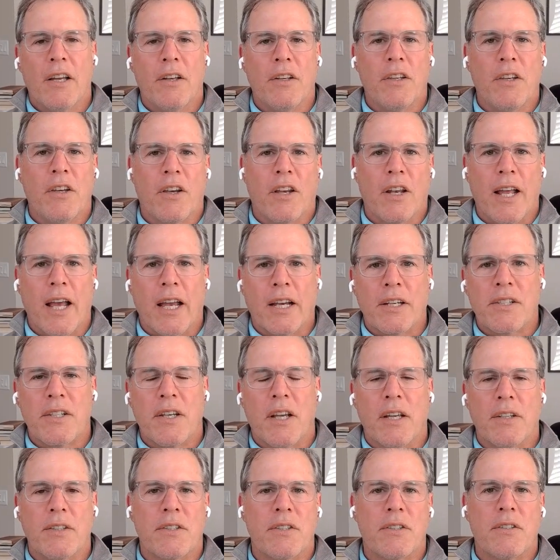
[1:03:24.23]
You can
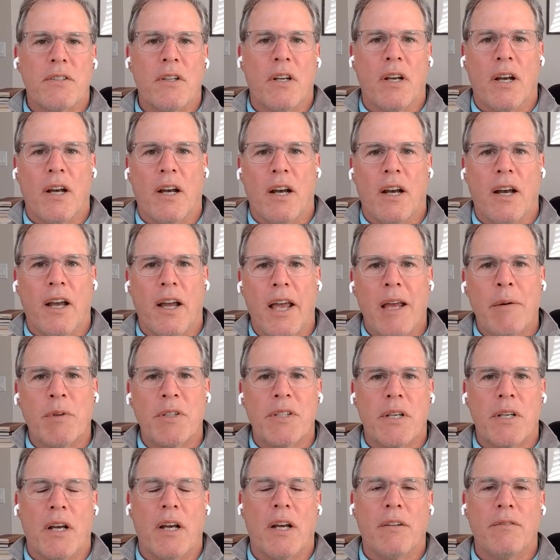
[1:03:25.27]
access
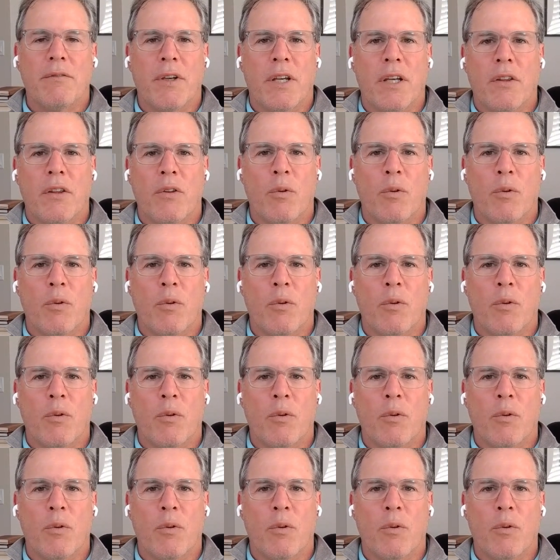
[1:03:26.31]
Amazon via